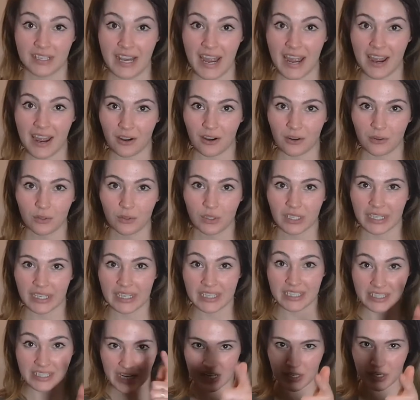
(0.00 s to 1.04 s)
now
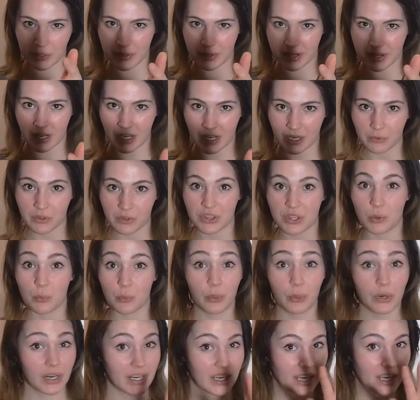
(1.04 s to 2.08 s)
continuing on with the
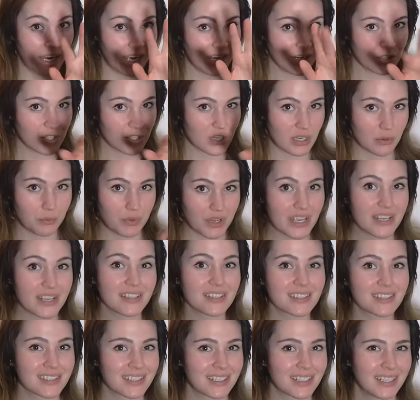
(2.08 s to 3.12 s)
percussion
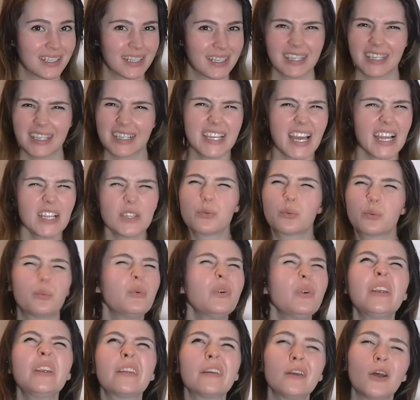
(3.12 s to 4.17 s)
bits, because that's
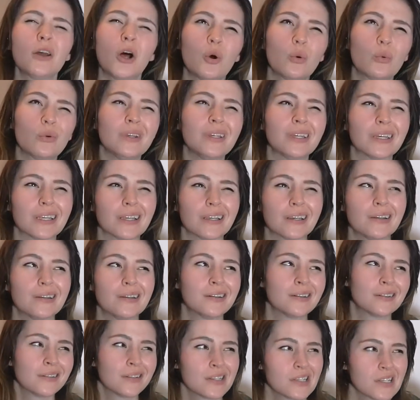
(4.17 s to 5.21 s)
really all we
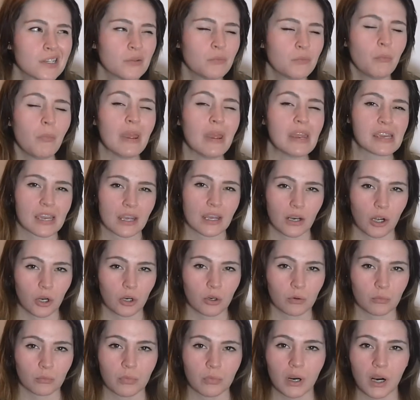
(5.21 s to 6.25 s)
can make at
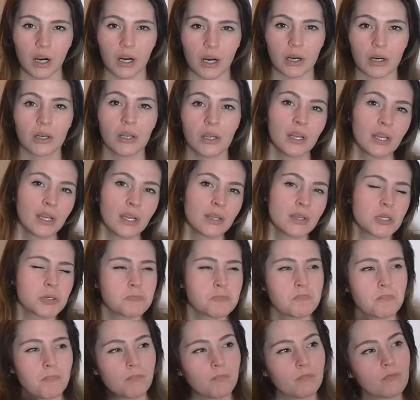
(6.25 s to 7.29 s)
home are
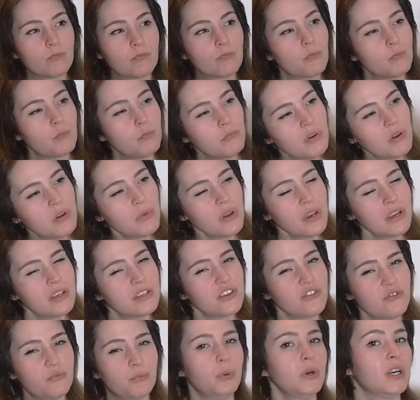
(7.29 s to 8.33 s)

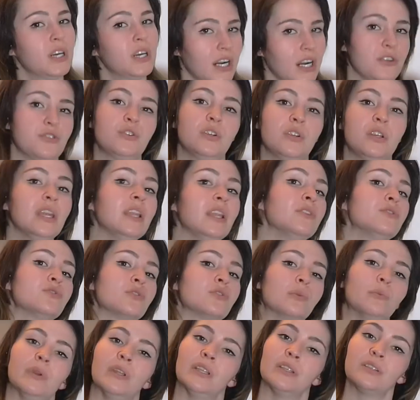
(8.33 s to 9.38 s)
mimics of percussion
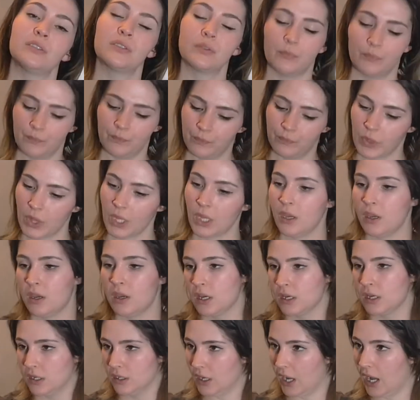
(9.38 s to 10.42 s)
instruments.
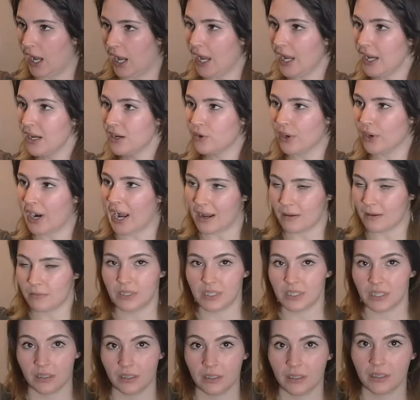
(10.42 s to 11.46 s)
I
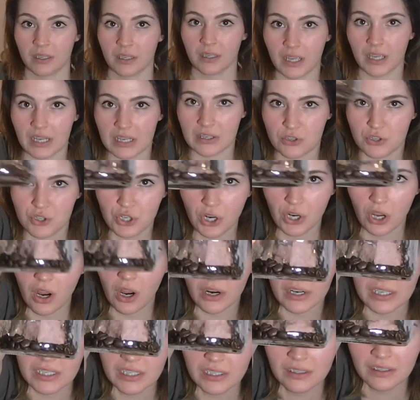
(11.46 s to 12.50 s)
grabbed a
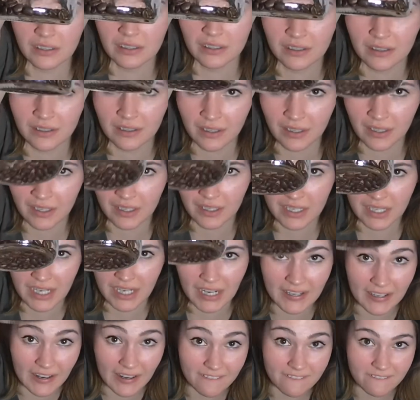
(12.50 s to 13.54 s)
jar
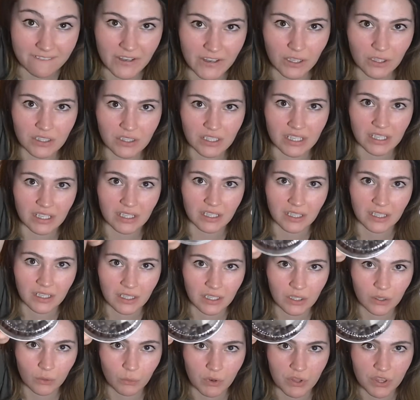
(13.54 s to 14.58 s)
and I filled it
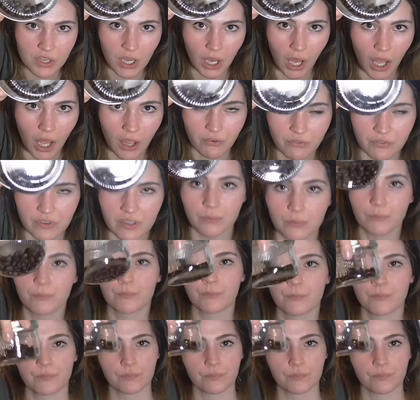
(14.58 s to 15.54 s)
with coffee.